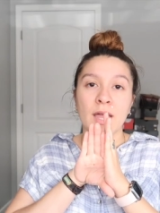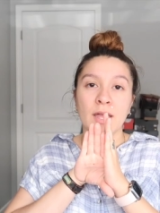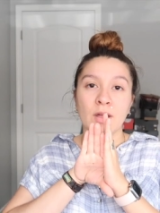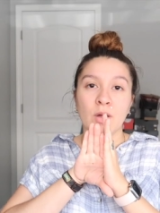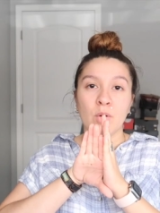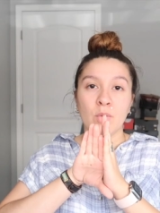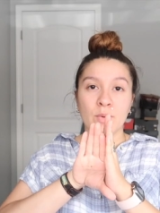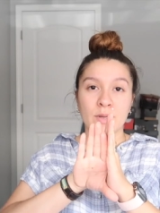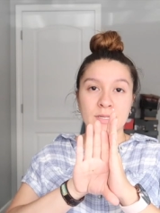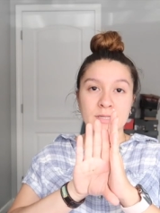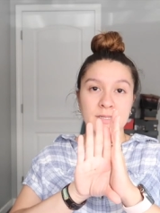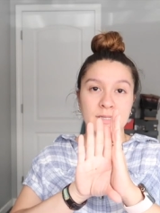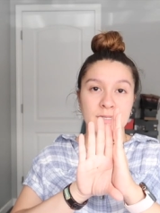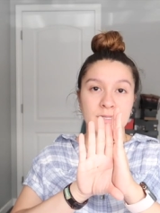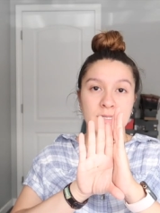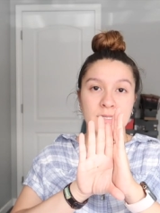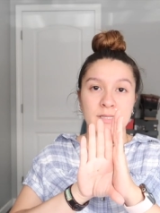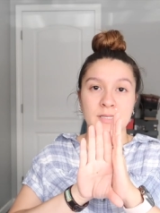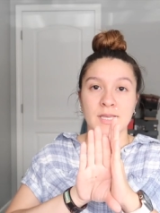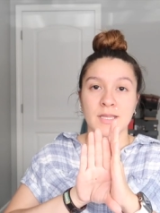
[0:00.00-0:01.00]
I always like
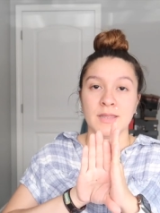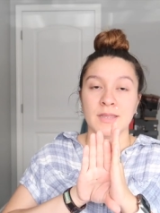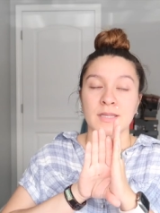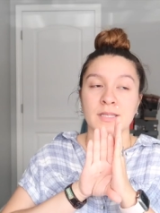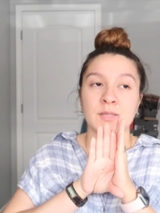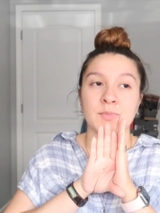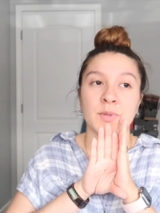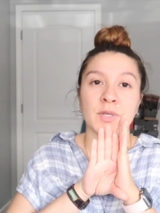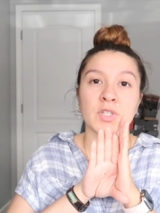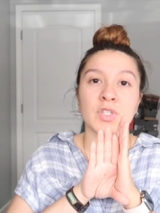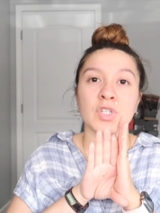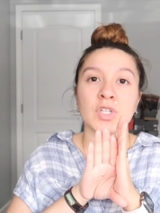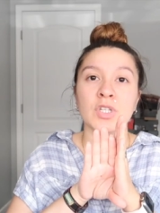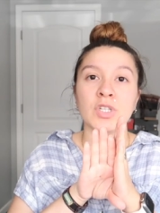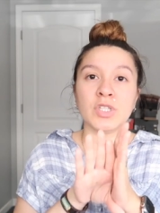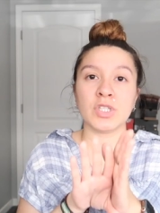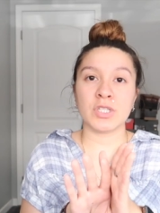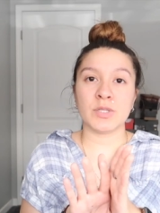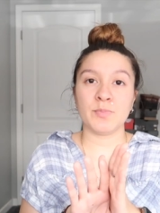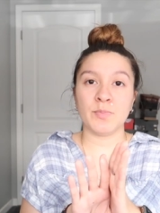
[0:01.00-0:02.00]
to send this picture
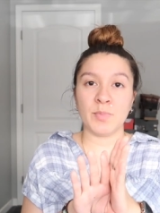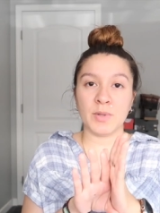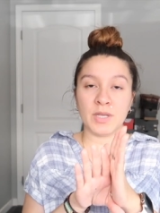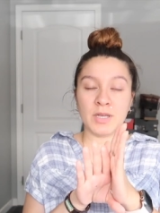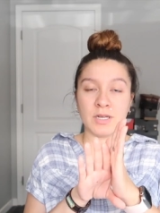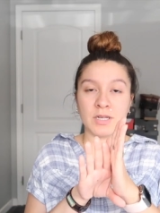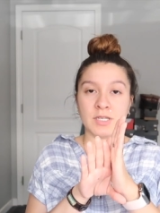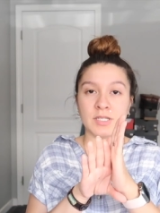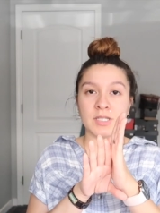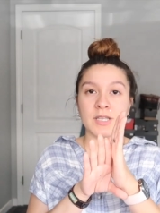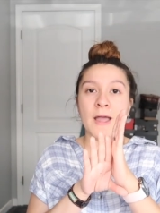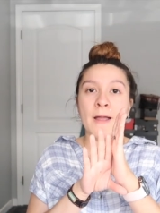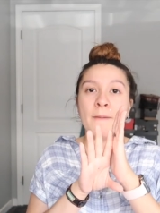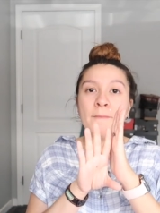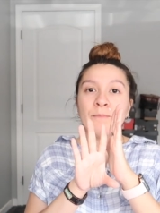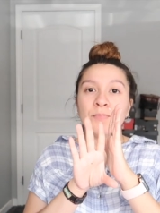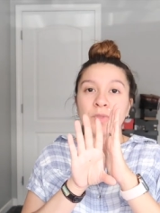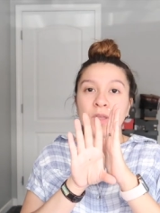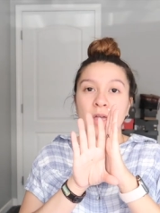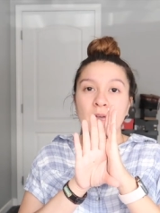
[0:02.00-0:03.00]
just because
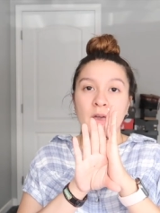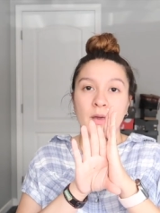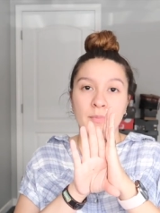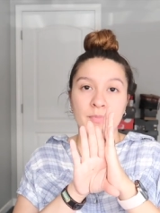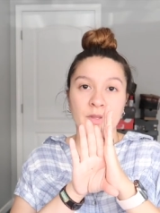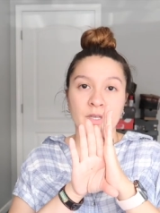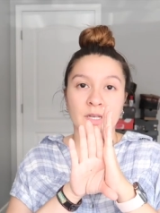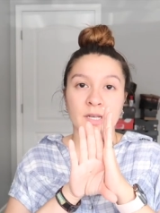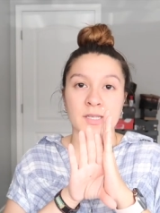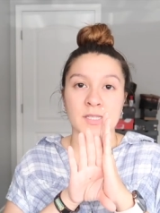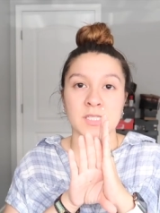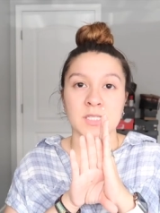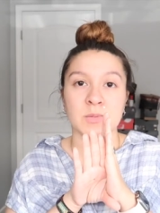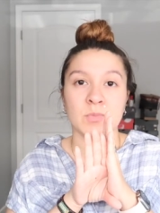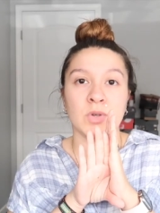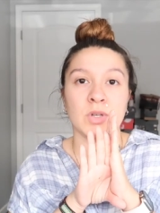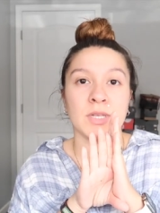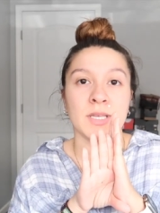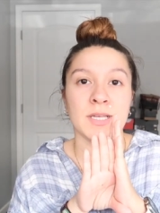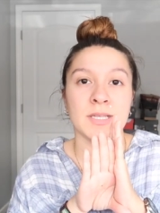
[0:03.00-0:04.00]
um, the
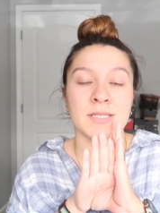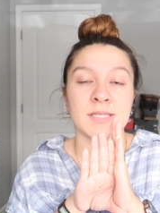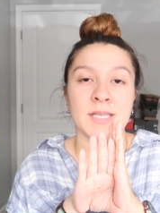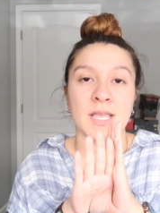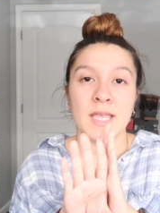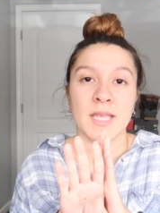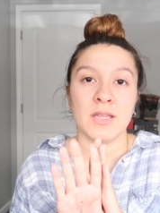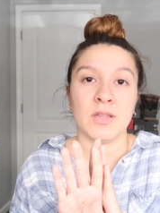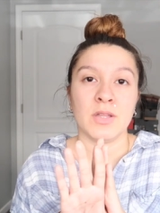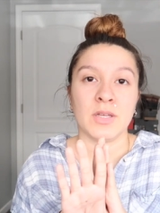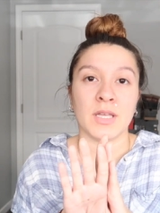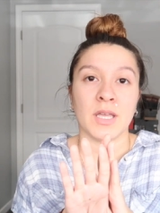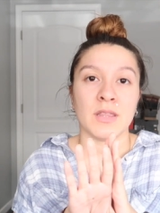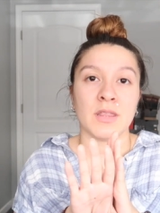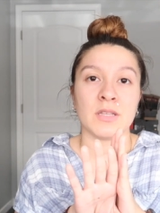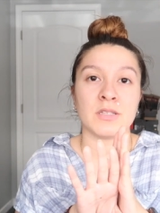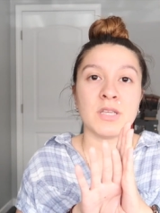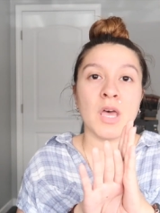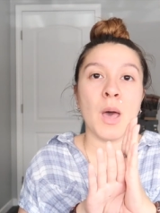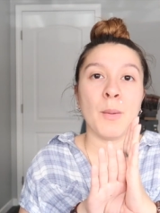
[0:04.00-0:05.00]
customer gets a look at
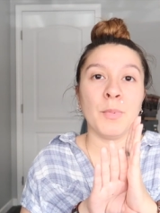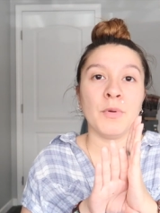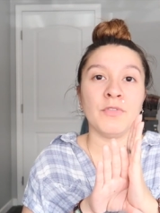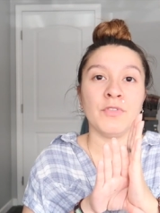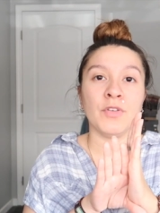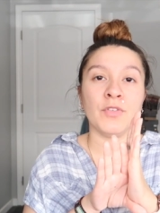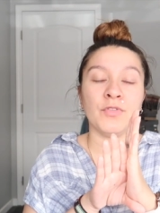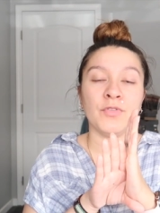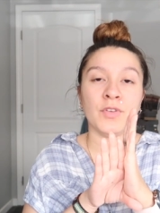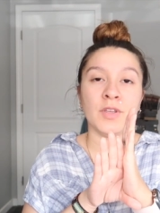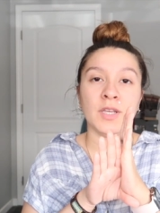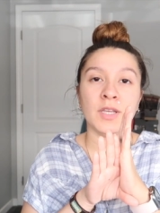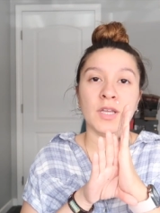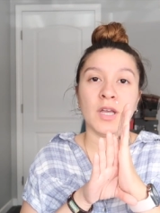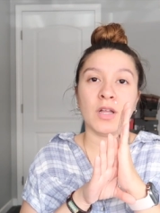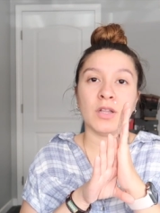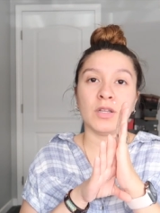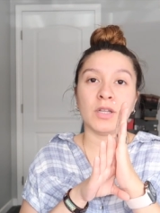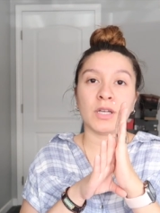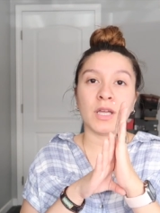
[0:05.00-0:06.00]
the top of your feet,
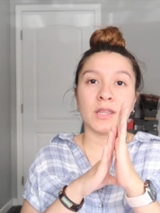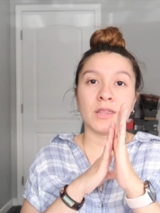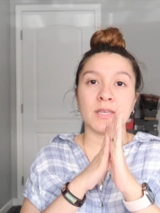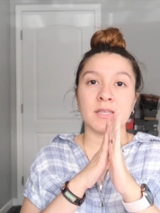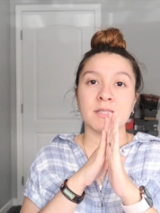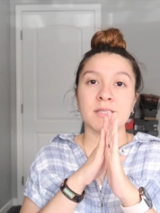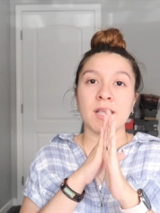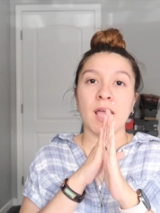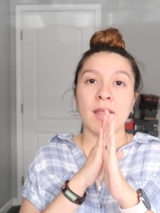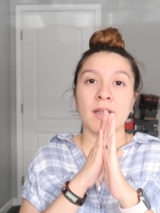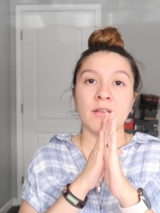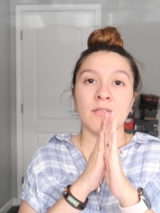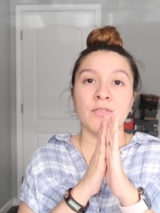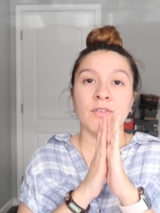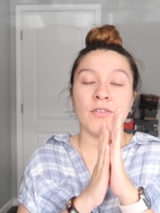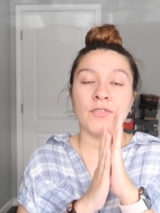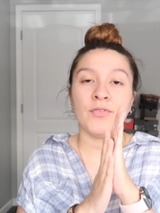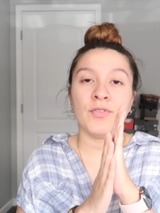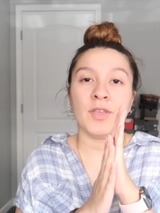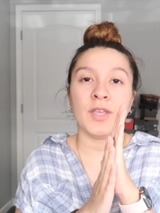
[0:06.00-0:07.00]
a look at the side of
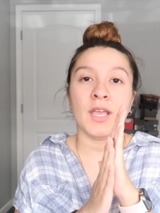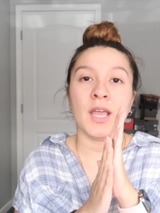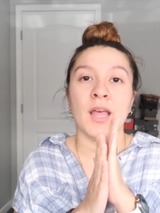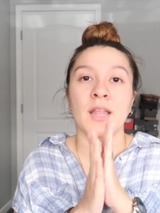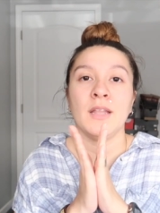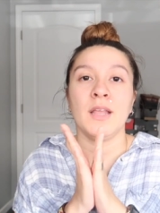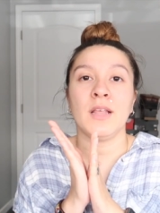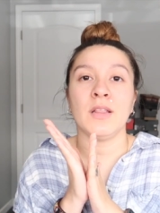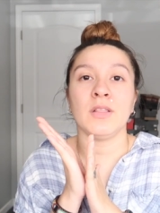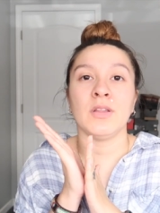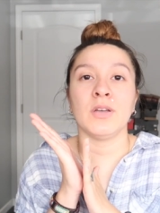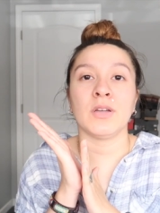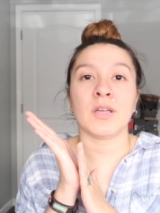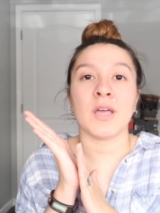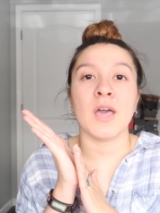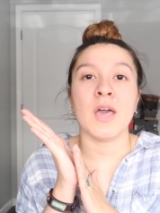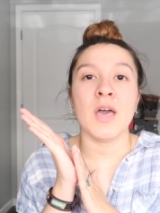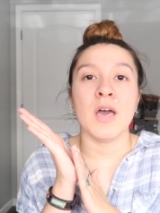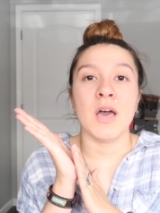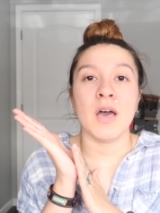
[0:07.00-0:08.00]
your feet, and a look
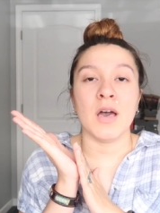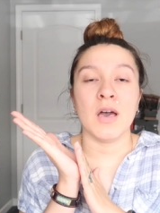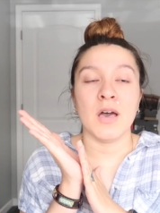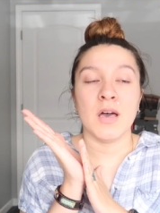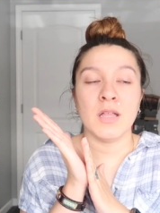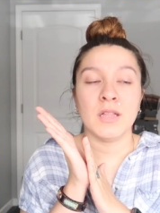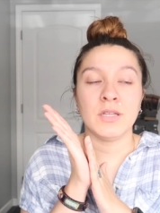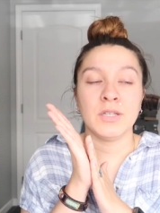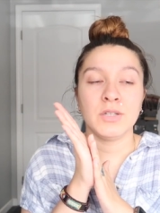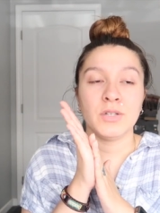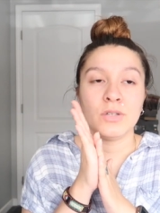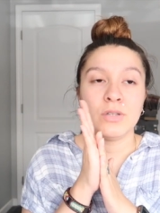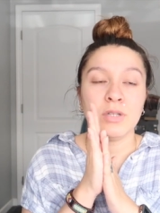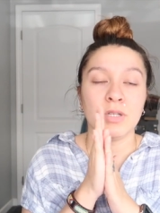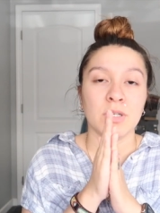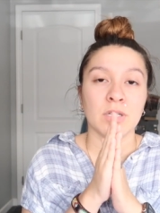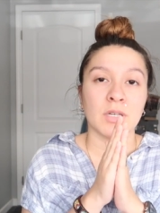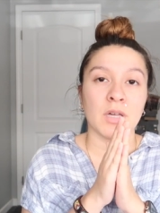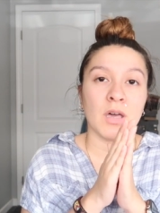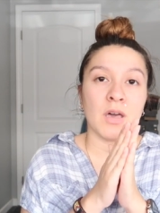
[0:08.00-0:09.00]
a little
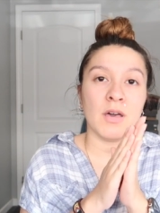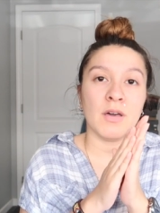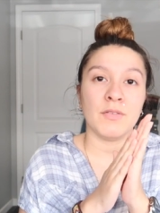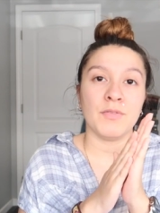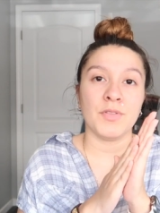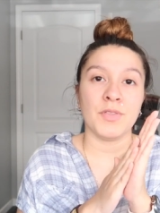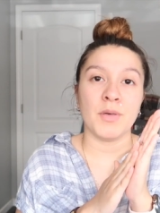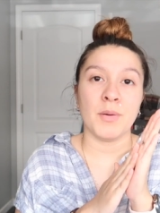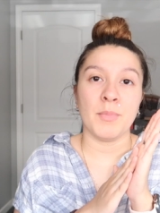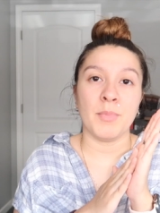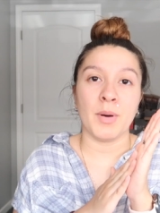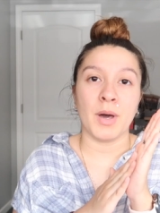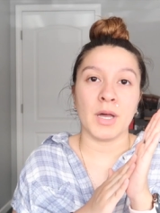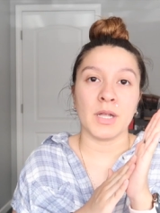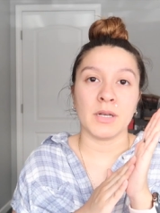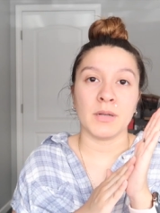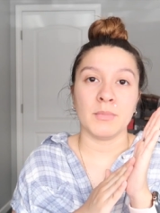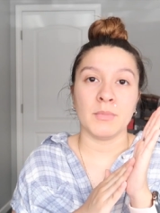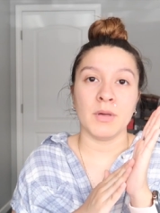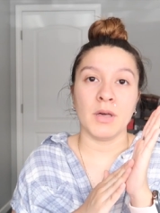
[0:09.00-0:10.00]
look of the
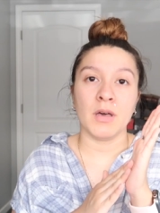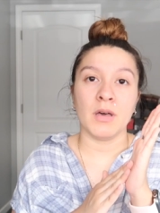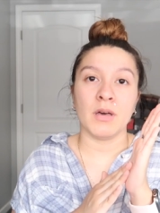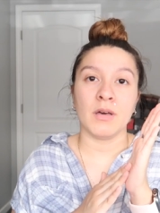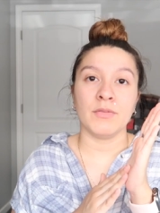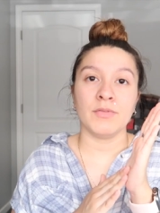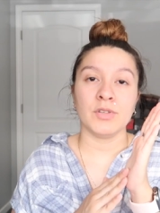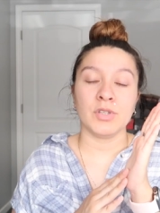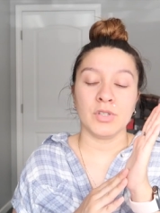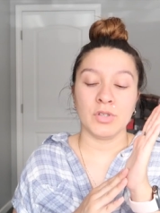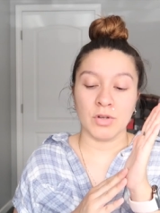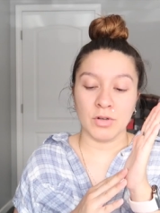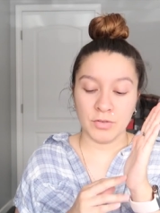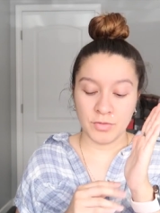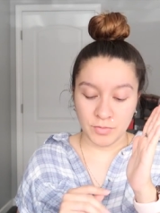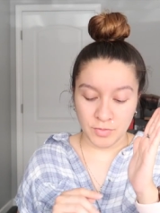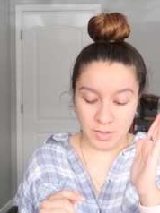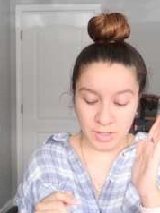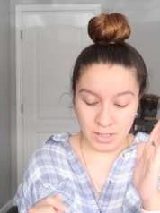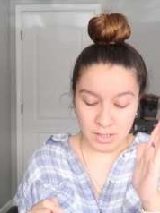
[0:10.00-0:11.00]
bottom of your
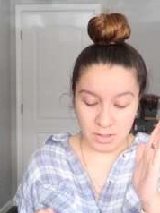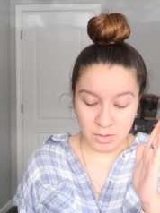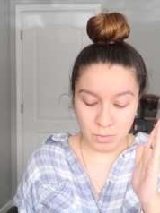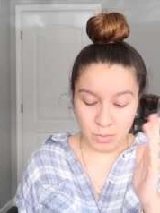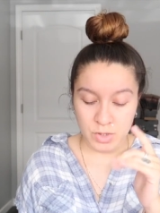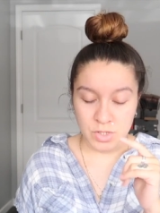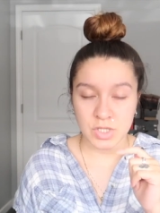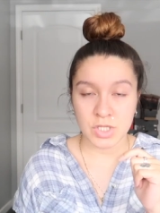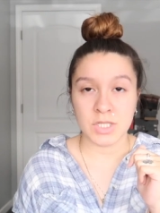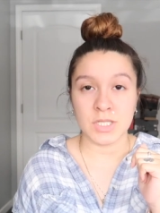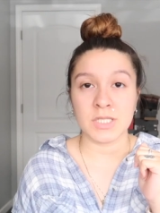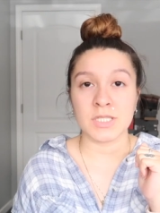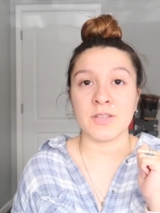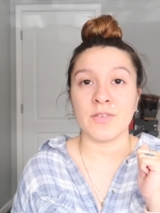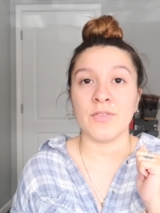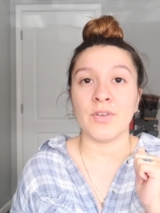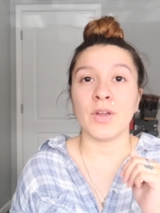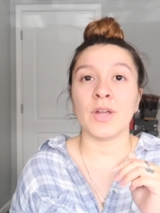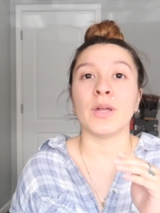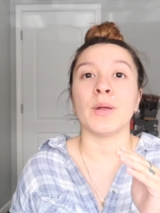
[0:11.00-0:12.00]
feet, which is
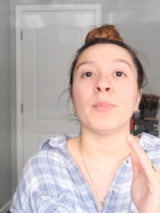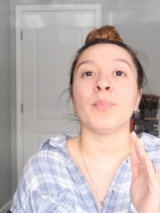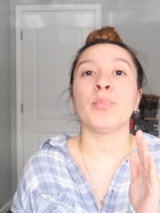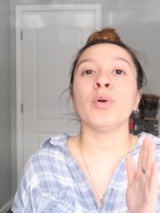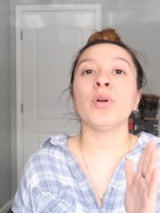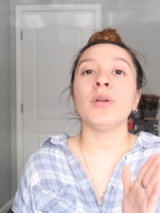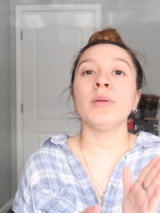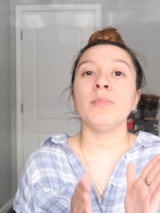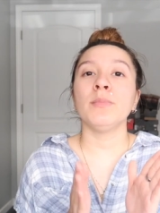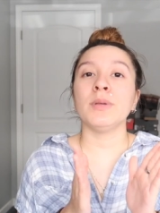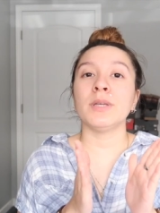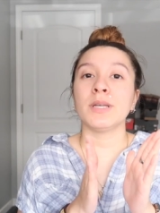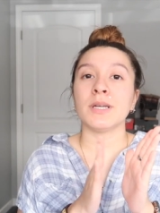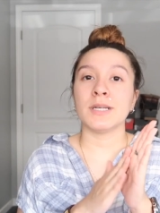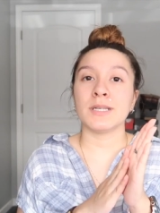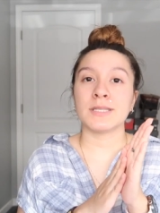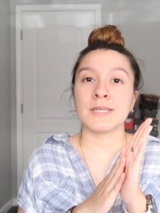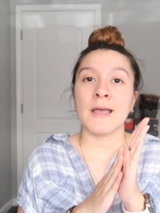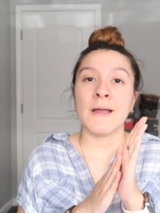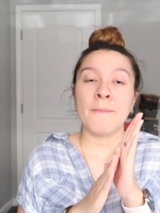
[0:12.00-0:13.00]
very important
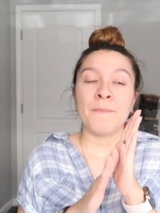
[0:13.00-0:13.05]
because